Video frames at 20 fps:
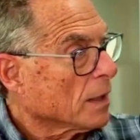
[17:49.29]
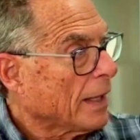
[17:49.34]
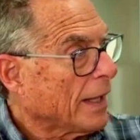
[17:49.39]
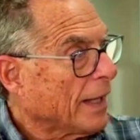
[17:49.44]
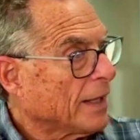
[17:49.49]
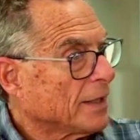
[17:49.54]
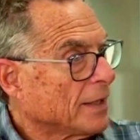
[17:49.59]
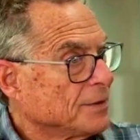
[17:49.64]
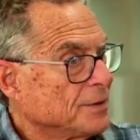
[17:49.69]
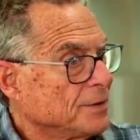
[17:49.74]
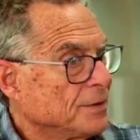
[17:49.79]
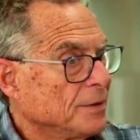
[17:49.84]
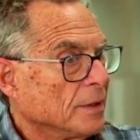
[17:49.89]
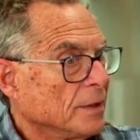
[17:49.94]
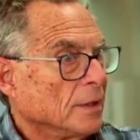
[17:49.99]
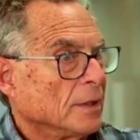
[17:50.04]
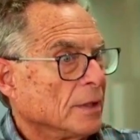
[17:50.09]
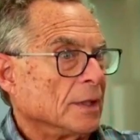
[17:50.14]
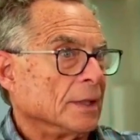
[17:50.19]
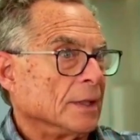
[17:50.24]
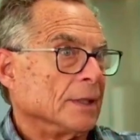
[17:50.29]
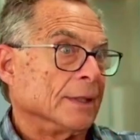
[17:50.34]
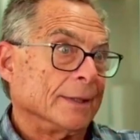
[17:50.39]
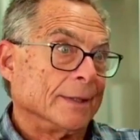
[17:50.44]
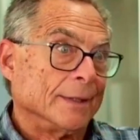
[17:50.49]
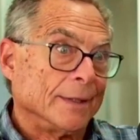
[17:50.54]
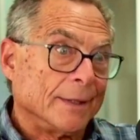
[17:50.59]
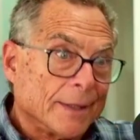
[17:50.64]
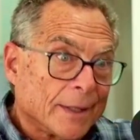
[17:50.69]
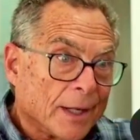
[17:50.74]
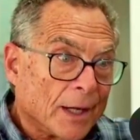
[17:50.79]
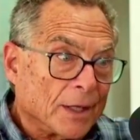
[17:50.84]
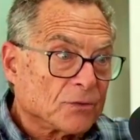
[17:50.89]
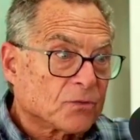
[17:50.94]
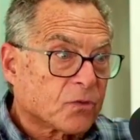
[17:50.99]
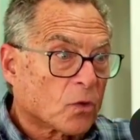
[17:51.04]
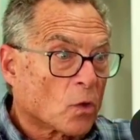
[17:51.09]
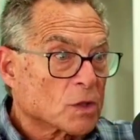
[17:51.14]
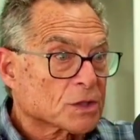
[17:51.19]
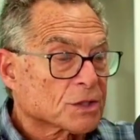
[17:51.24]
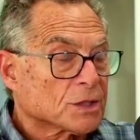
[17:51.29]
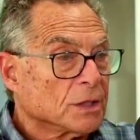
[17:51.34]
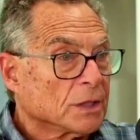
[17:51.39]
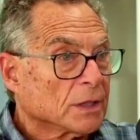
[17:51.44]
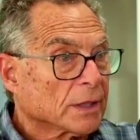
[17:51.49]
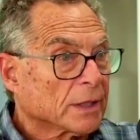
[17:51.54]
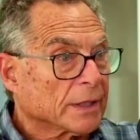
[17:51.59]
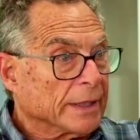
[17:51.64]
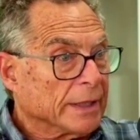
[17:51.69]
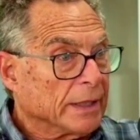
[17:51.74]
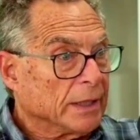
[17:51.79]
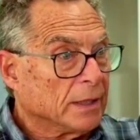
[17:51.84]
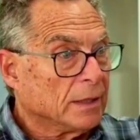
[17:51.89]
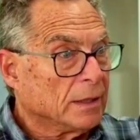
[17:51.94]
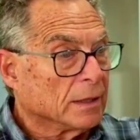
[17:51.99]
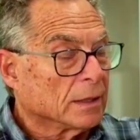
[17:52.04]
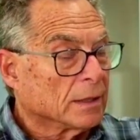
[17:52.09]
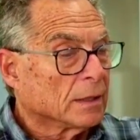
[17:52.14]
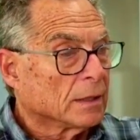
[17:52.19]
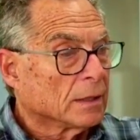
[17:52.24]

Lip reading: And unfortunately,